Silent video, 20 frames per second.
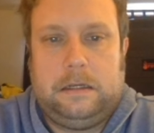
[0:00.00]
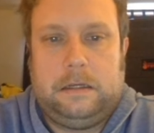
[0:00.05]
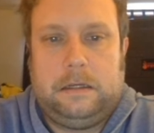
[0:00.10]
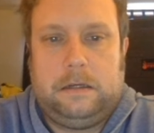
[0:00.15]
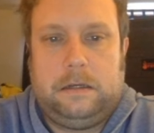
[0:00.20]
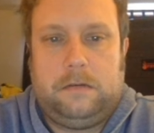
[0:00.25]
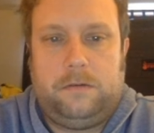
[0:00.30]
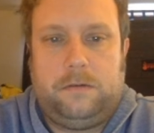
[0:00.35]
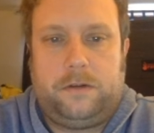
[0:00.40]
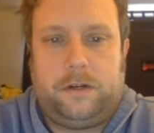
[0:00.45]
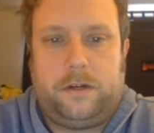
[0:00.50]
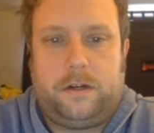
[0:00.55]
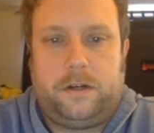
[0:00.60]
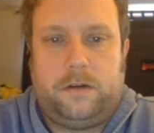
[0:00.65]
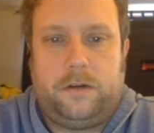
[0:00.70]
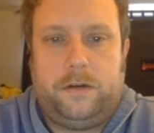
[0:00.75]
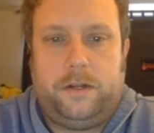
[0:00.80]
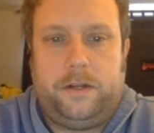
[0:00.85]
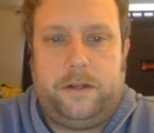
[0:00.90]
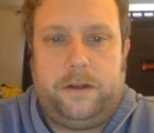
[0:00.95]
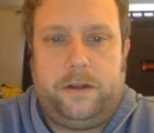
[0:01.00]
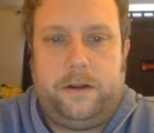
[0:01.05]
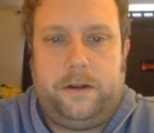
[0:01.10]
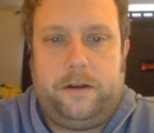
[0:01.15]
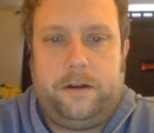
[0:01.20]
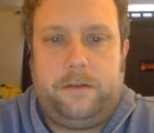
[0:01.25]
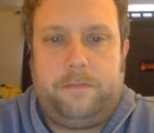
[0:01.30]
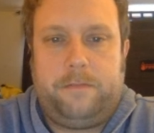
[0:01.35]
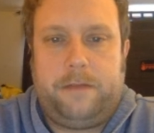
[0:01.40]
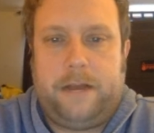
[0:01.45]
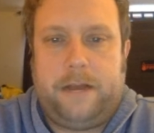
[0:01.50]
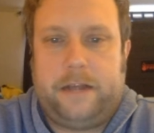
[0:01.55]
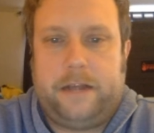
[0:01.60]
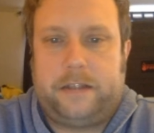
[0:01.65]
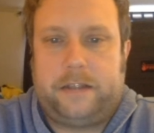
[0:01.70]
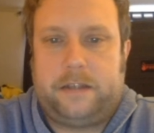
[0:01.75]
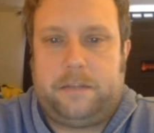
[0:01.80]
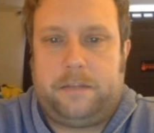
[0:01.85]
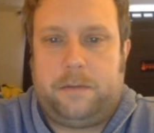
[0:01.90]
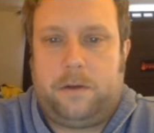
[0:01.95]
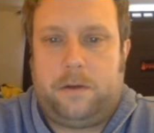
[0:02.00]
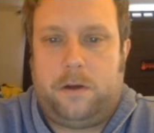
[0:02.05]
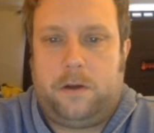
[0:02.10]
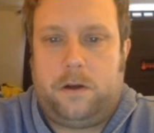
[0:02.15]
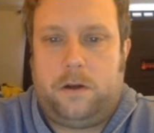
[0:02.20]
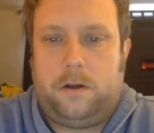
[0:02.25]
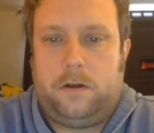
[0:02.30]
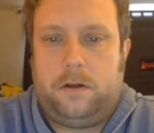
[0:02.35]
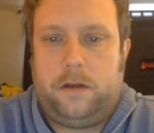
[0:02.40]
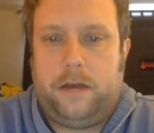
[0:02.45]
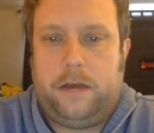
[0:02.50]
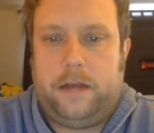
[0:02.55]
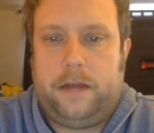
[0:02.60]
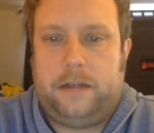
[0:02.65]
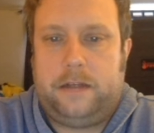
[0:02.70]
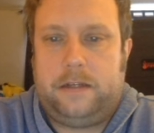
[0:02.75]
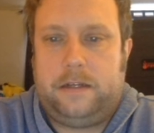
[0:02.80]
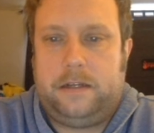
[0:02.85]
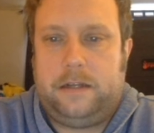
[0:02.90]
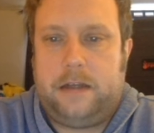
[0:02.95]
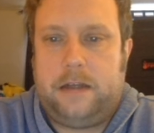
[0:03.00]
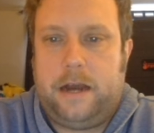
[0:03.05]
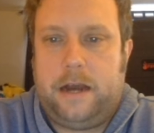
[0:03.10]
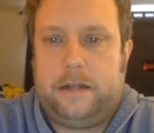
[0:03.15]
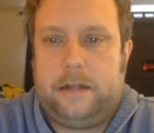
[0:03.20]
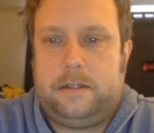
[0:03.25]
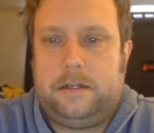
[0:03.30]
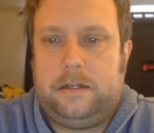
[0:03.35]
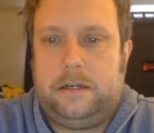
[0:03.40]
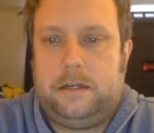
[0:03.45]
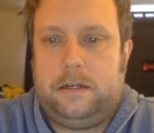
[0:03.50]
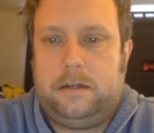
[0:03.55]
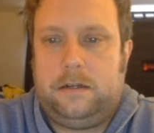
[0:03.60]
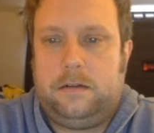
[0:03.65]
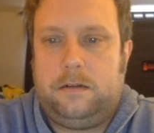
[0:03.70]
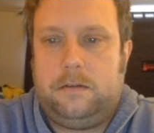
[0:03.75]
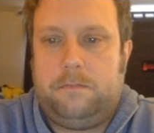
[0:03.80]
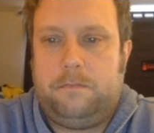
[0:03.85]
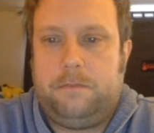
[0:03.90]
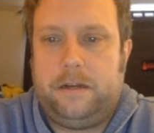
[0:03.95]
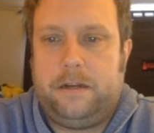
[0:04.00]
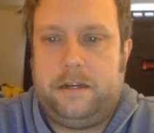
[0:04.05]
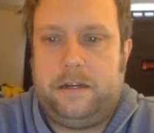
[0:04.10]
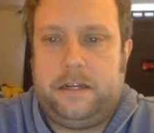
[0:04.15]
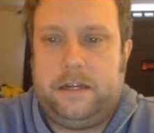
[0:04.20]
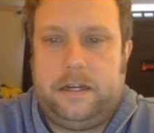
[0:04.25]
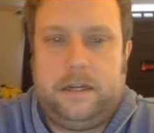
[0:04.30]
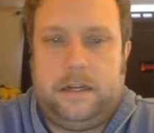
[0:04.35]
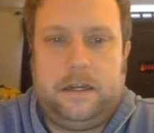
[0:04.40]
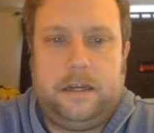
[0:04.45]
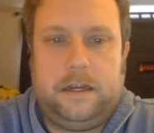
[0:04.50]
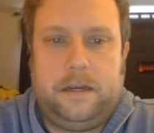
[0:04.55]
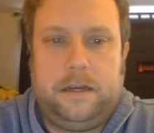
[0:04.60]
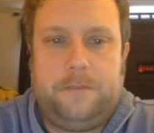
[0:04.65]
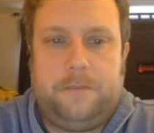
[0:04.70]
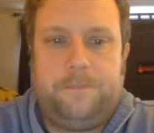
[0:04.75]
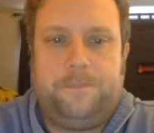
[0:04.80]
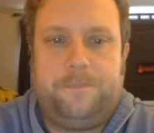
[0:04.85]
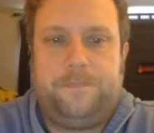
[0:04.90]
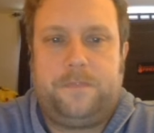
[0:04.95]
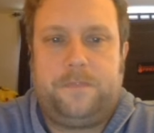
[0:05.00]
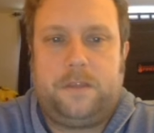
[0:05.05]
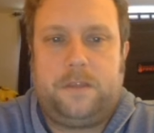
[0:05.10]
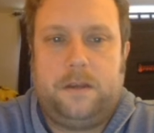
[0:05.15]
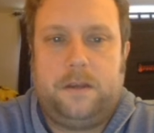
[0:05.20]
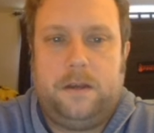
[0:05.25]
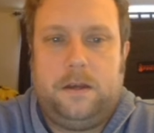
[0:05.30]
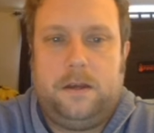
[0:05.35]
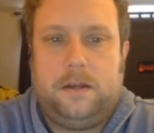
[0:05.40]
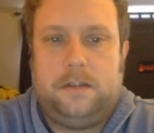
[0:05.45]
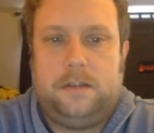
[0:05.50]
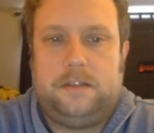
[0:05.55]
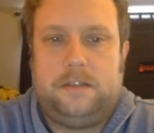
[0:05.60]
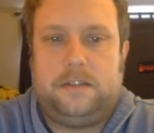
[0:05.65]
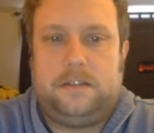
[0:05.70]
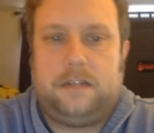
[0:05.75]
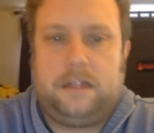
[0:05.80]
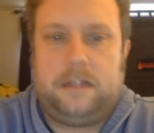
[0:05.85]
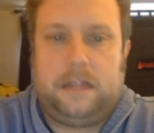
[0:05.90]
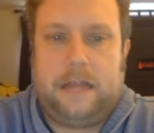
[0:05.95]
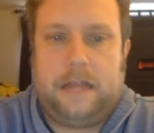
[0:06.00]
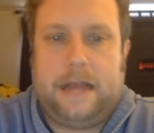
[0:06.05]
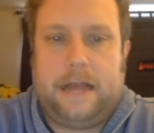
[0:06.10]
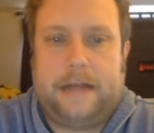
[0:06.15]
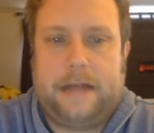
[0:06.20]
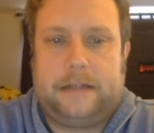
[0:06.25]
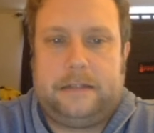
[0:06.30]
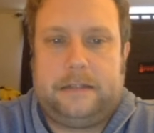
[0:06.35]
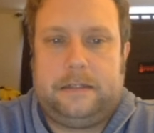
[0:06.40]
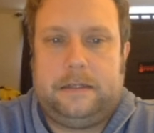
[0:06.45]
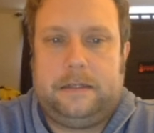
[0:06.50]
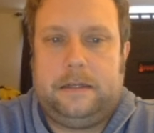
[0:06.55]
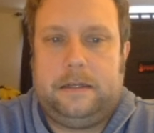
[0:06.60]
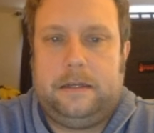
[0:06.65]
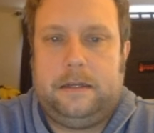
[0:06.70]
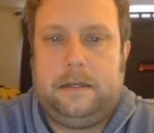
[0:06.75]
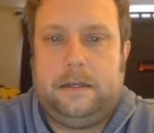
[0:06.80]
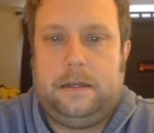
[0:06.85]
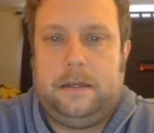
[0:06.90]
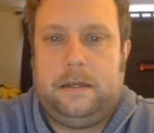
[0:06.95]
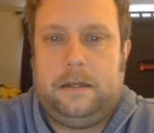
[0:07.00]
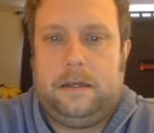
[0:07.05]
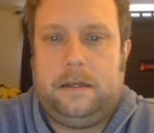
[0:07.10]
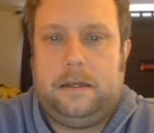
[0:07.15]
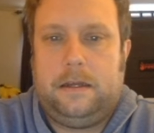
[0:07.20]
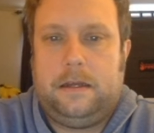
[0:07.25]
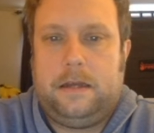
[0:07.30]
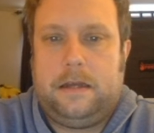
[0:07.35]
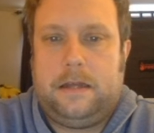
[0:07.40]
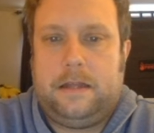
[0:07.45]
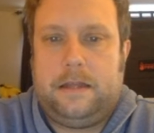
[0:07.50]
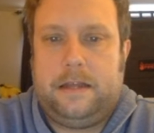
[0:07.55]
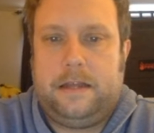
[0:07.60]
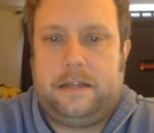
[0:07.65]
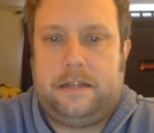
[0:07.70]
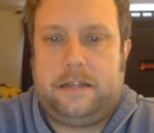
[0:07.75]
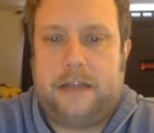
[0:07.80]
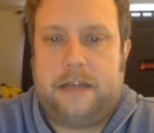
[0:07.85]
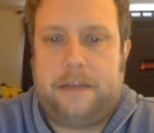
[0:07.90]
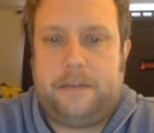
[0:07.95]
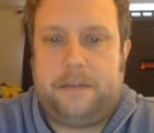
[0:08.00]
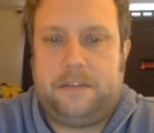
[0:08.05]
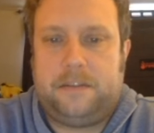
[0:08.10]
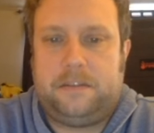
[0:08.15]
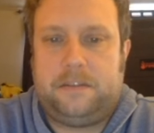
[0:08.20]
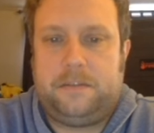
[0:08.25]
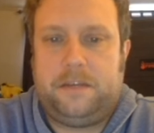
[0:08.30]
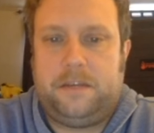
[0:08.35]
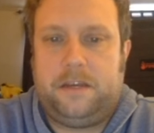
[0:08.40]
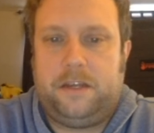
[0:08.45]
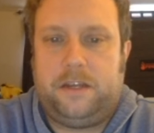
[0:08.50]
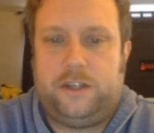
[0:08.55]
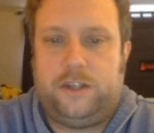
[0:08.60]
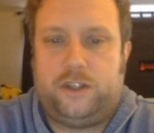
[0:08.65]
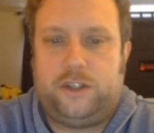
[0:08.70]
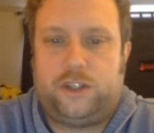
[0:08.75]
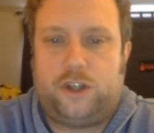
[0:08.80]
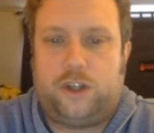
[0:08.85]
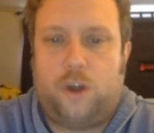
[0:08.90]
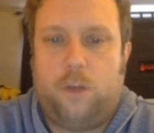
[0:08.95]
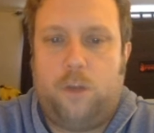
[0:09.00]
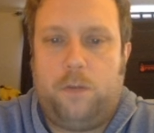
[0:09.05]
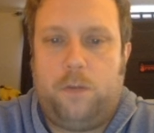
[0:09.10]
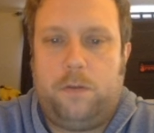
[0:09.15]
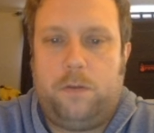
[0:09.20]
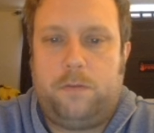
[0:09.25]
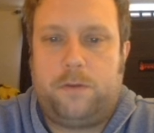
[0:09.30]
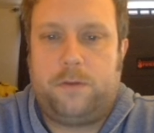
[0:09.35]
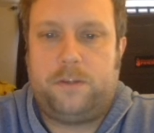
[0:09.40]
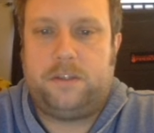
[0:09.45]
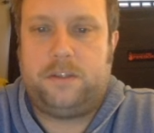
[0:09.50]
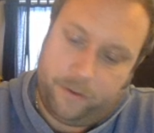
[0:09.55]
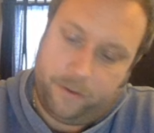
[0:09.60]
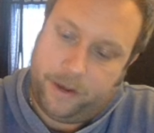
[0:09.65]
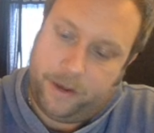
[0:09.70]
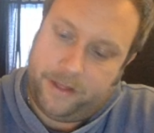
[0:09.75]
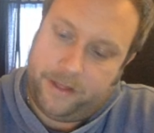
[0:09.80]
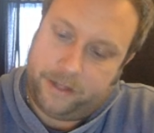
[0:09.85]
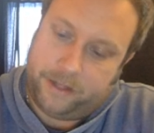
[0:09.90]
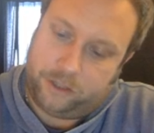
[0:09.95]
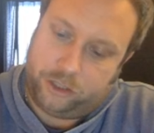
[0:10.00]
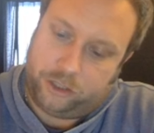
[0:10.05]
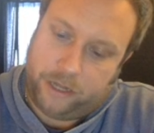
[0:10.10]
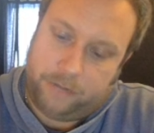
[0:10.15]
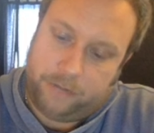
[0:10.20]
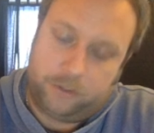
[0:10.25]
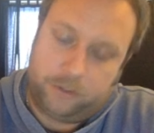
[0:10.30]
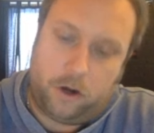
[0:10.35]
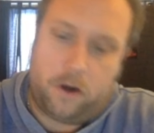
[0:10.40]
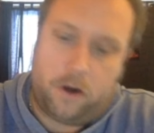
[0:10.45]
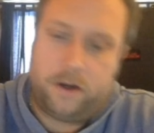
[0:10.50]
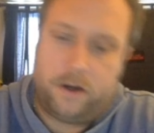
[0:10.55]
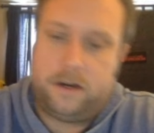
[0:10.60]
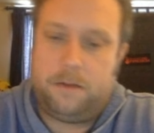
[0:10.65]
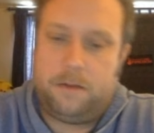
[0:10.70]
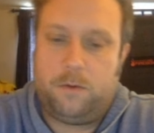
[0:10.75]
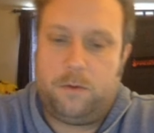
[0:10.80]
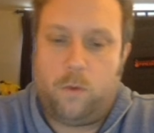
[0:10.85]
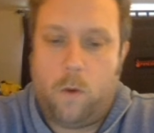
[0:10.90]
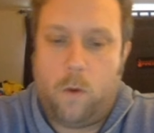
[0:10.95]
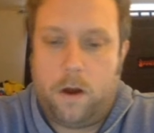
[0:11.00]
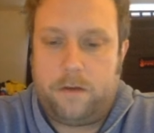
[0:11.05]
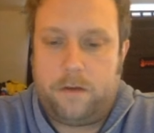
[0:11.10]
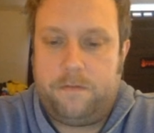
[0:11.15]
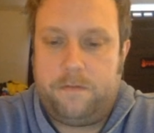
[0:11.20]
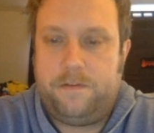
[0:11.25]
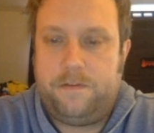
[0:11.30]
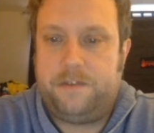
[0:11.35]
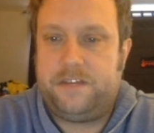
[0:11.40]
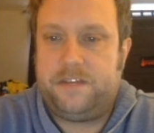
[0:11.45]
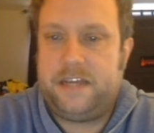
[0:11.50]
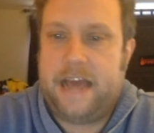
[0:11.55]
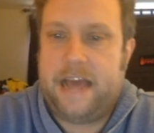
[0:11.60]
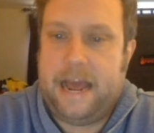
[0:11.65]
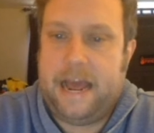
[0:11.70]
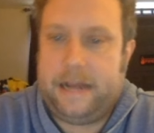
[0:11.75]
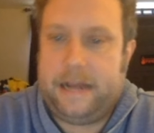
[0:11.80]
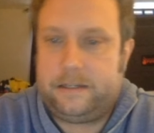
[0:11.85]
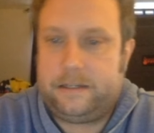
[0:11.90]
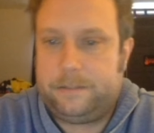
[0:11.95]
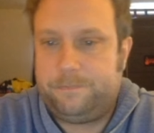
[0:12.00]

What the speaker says: We're going to go in here, basketball, 18-19, Panini Select. This happens to be a scope prism. That's James Harden number 158.